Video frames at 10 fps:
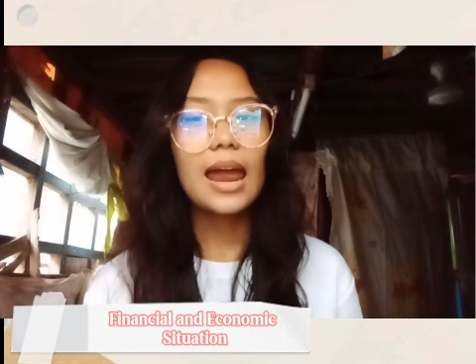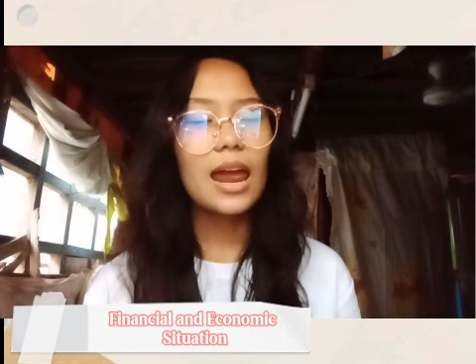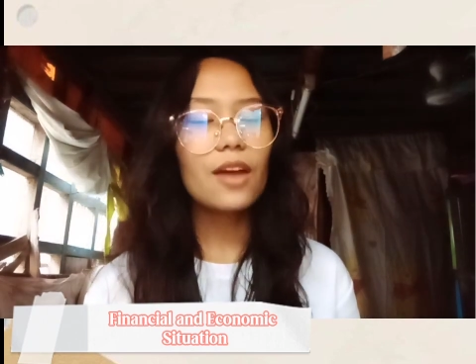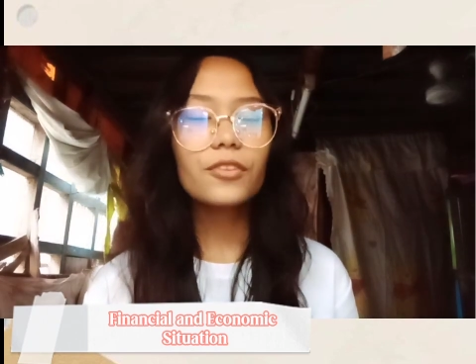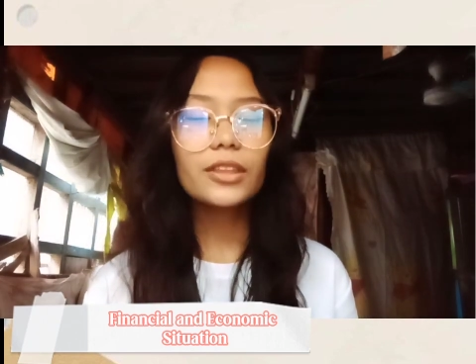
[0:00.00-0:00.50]

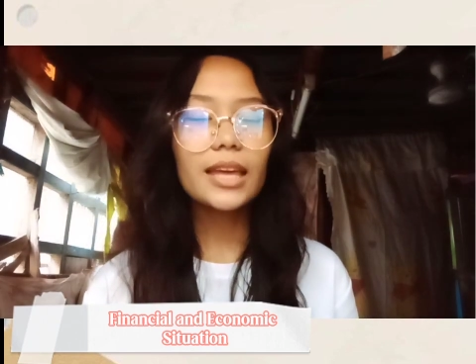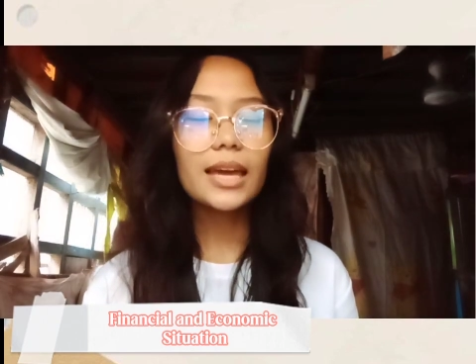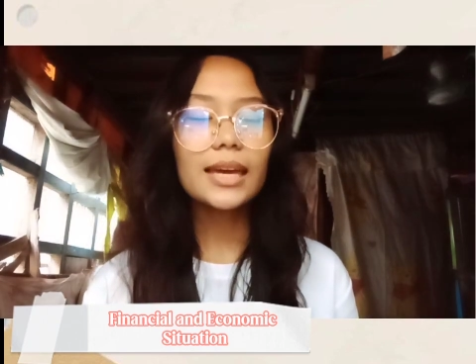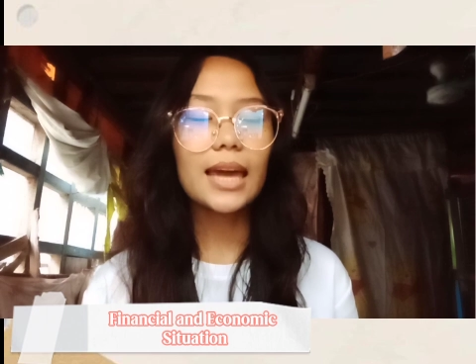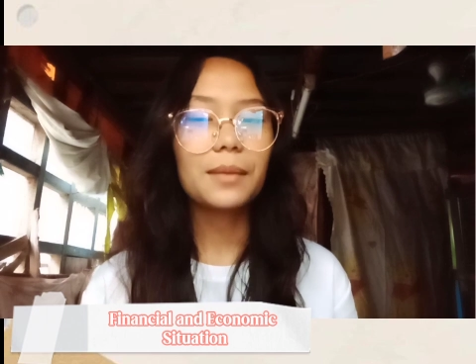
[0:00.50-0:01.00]

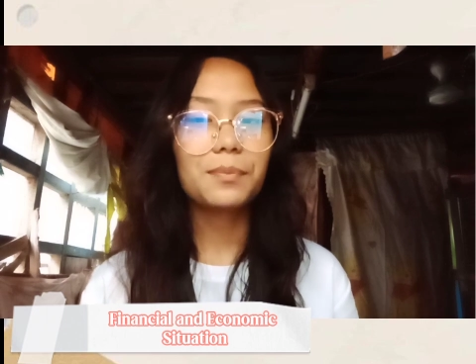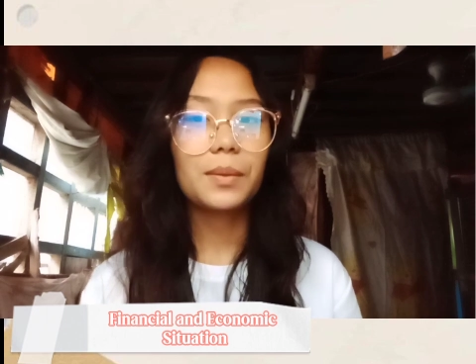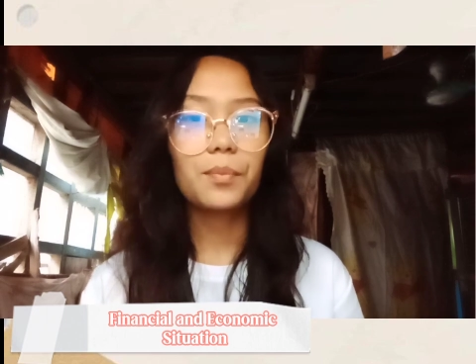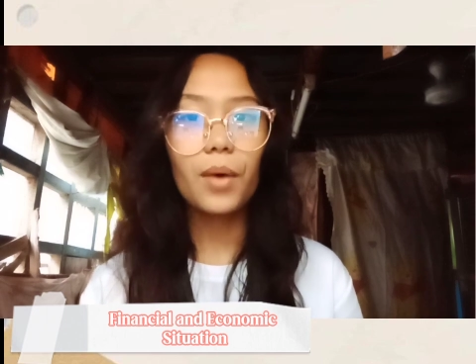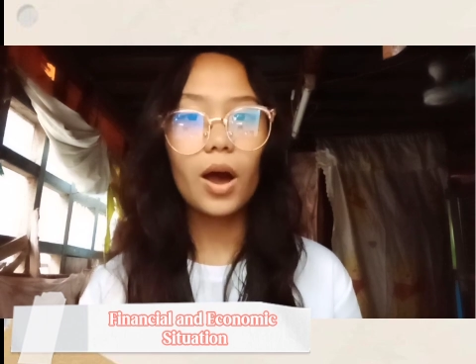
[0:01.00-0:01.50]
Everything can
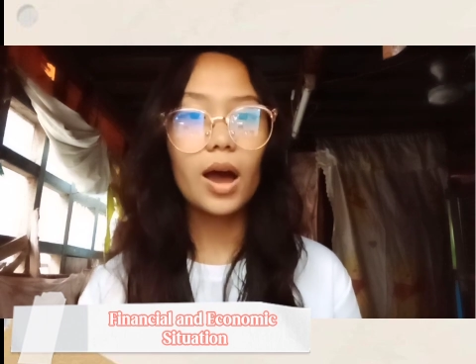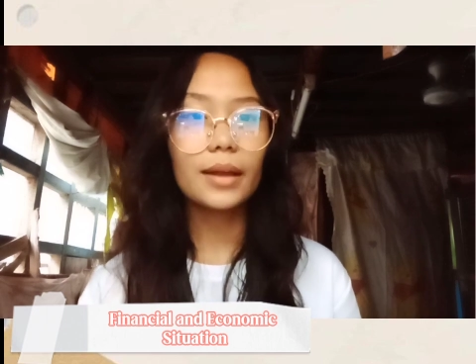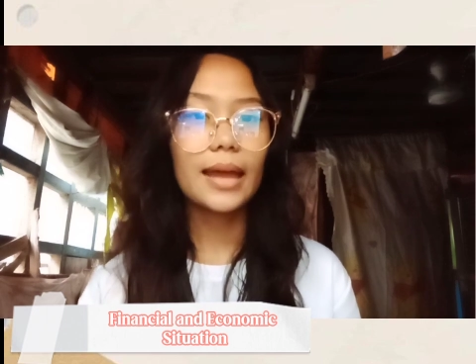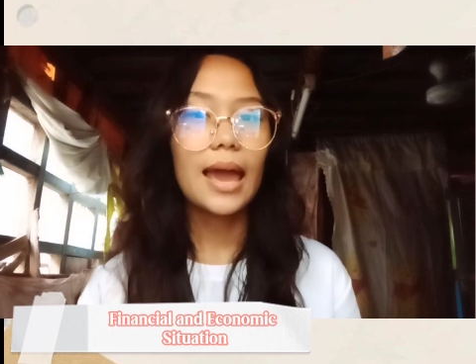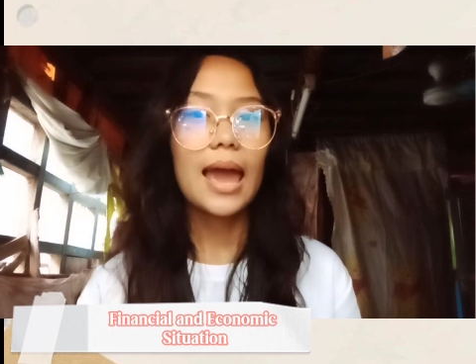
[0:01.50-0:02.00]
be
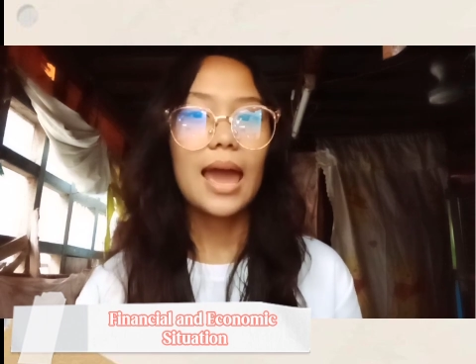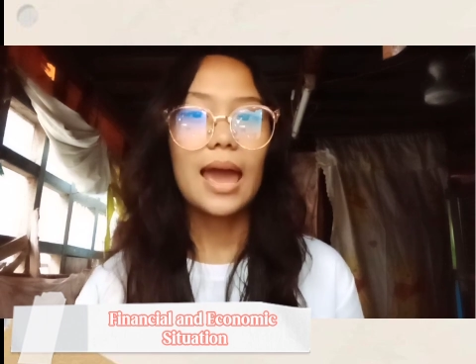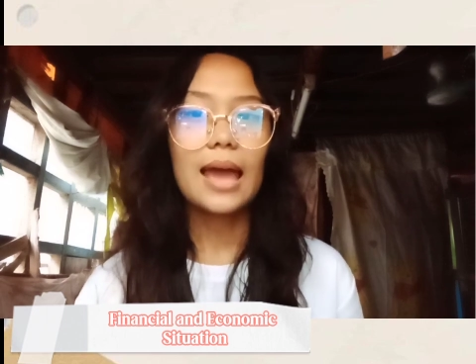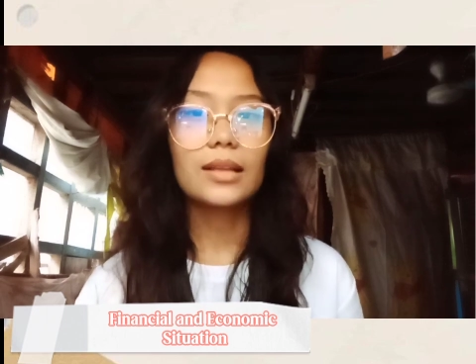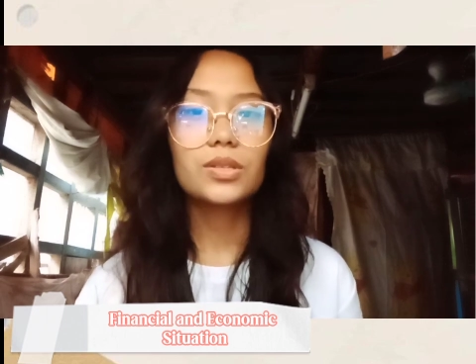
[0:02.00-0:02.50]
bought
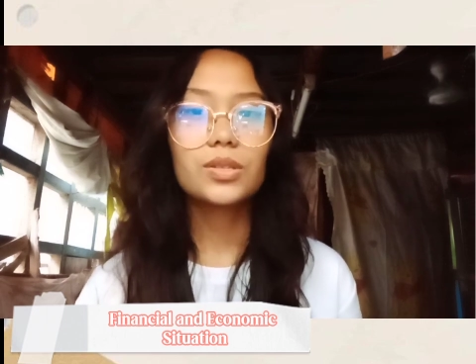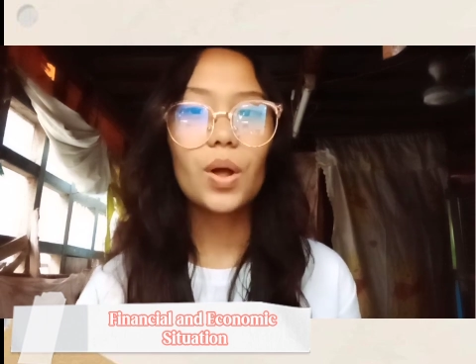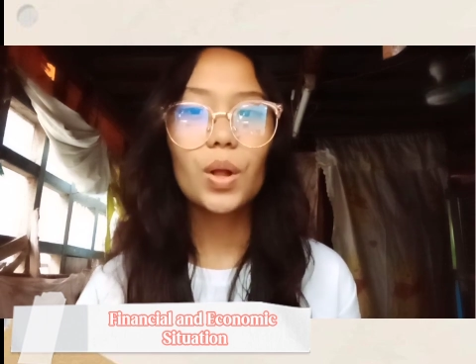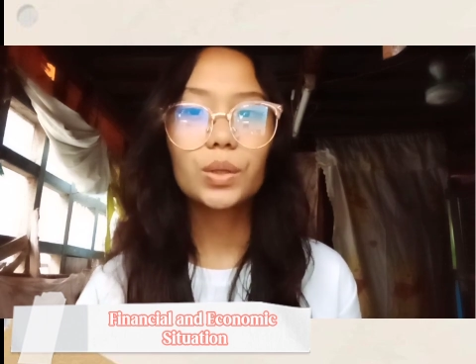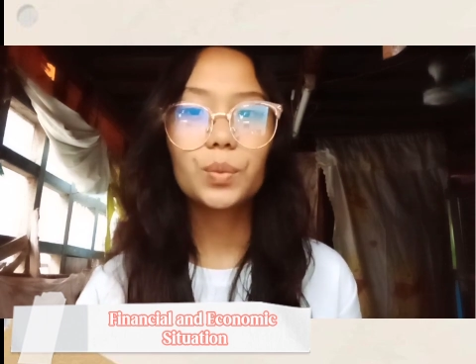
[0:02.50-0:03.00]
and
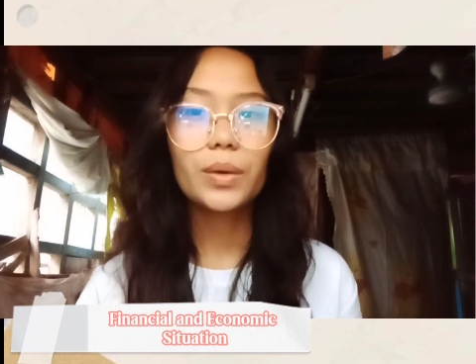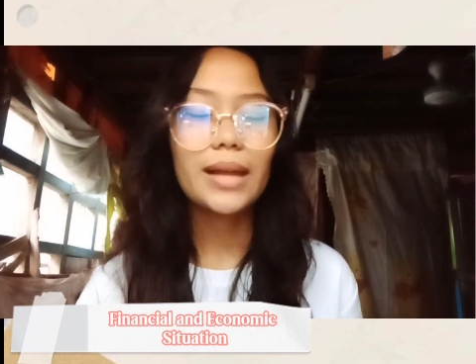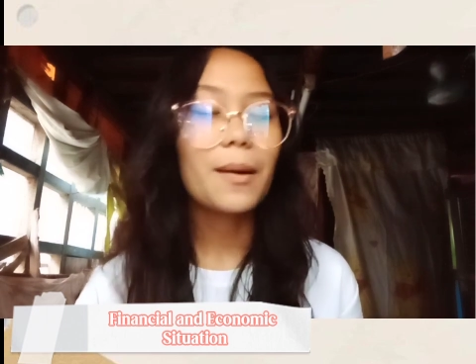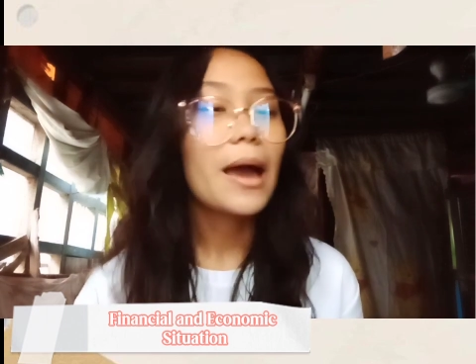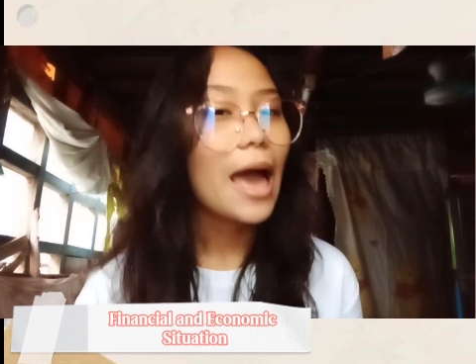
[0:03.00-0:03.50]
sold with
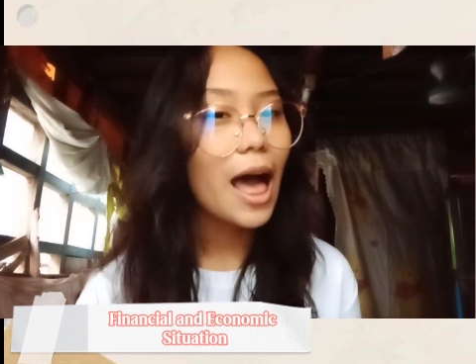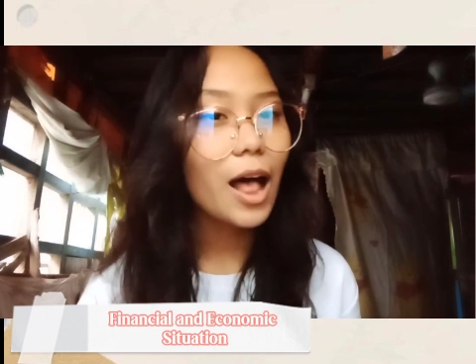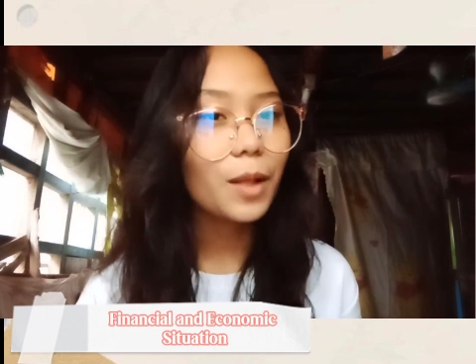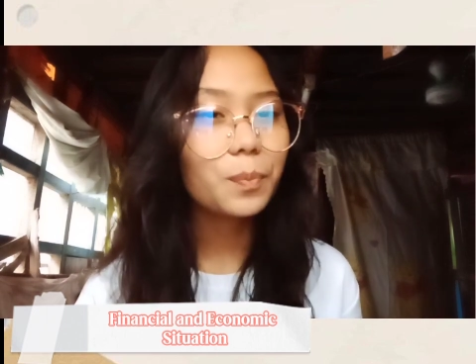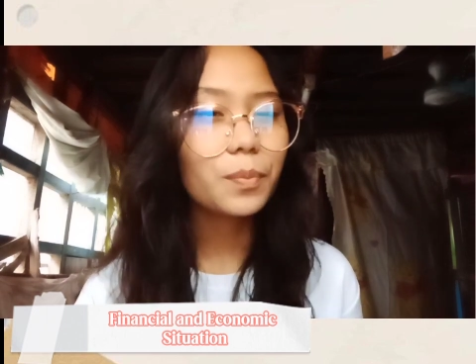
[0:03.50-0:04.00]
the
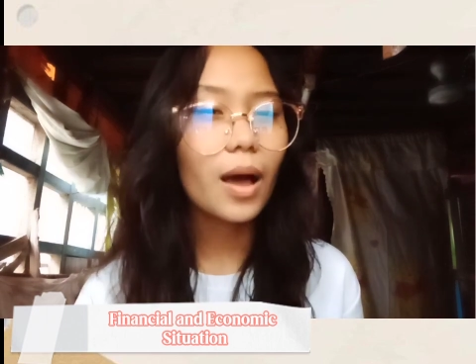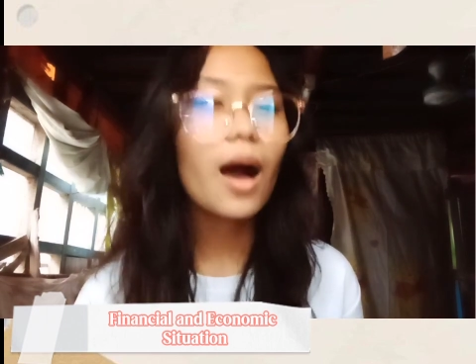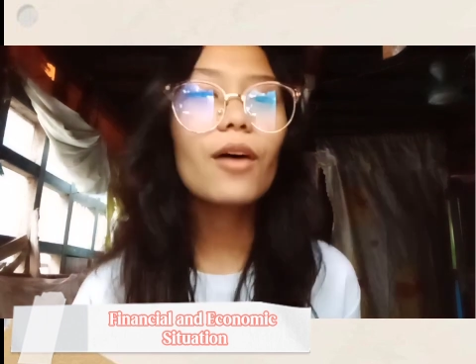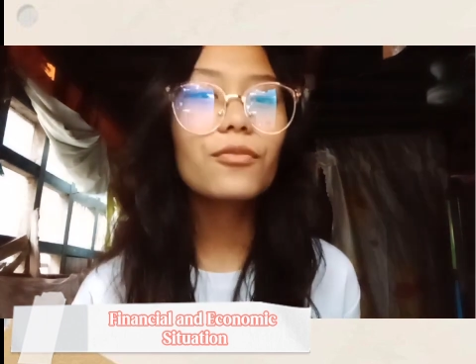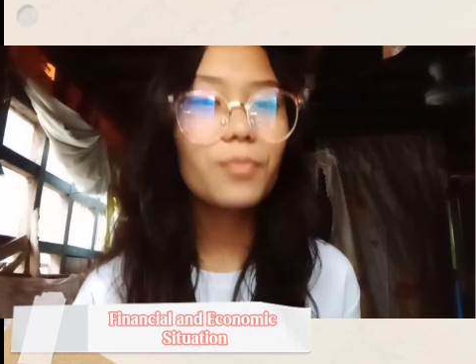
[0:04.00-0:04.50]
help
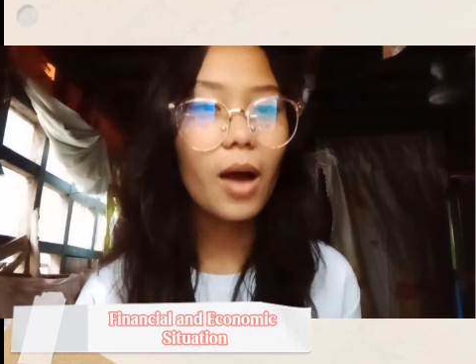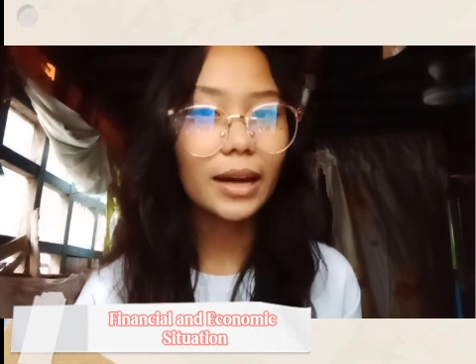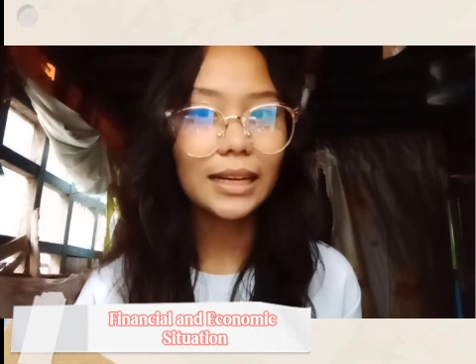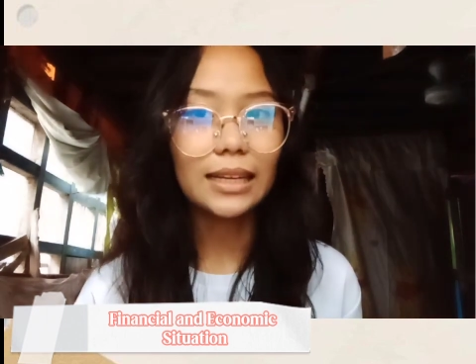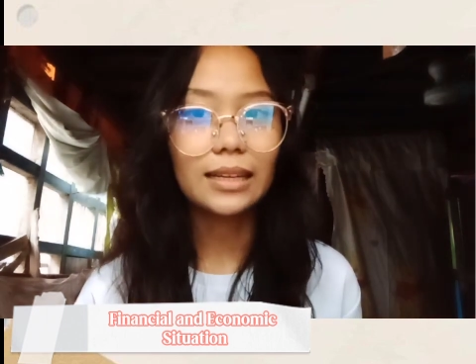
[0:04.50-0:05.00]
of
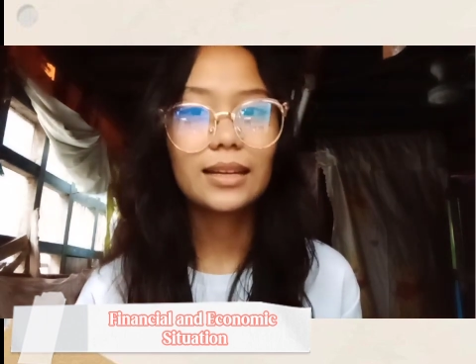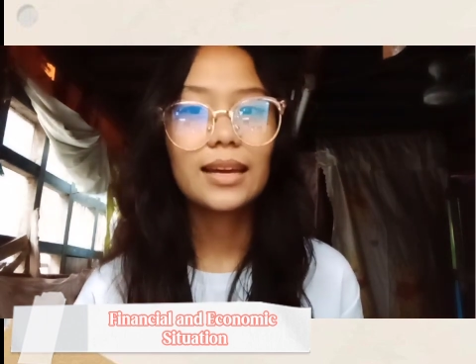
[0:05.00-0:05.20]
money.